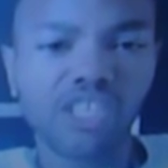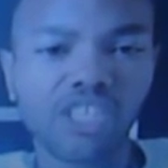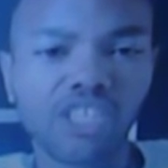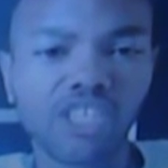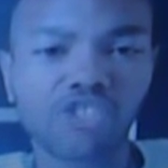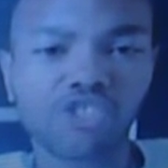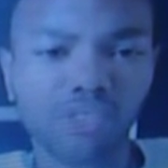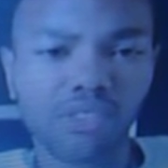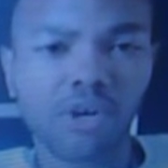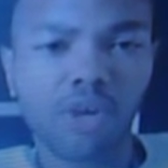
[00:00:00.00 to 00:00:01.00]
history,
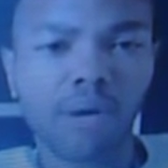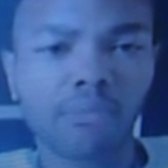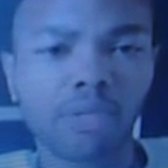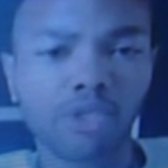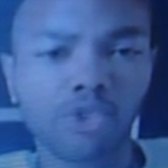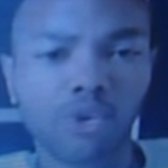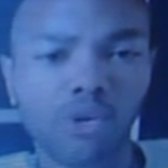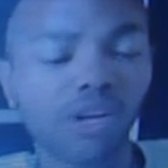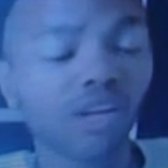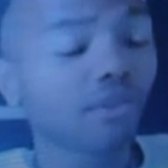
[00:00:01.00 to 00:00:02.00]
in my book
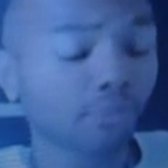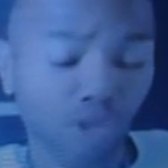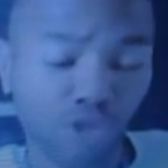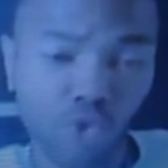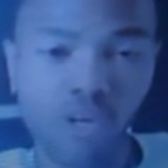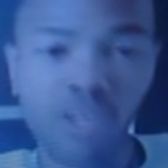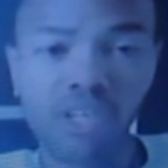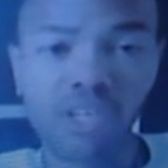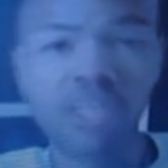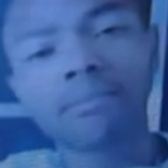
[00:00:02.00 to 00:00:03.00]
tour and another book tour,
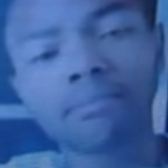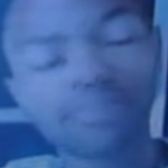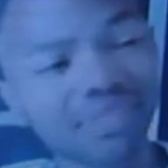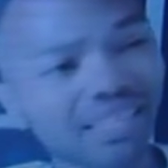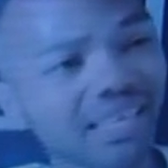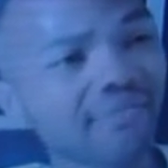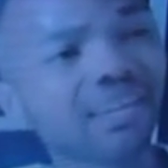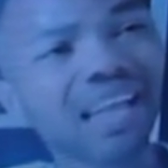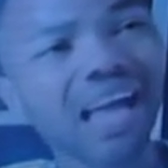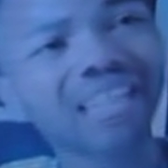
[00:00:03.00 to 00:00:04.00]
giving
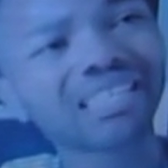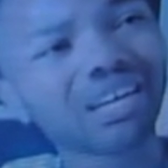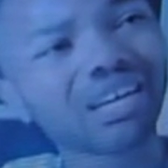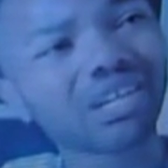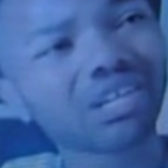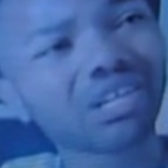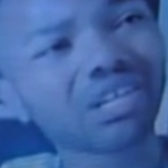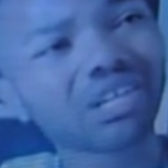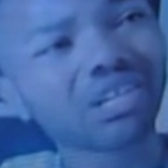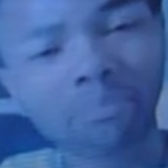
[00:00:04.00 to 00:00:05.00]
the knowledge out to my
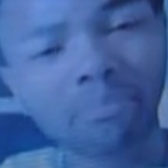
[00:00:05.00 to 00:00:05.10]
people.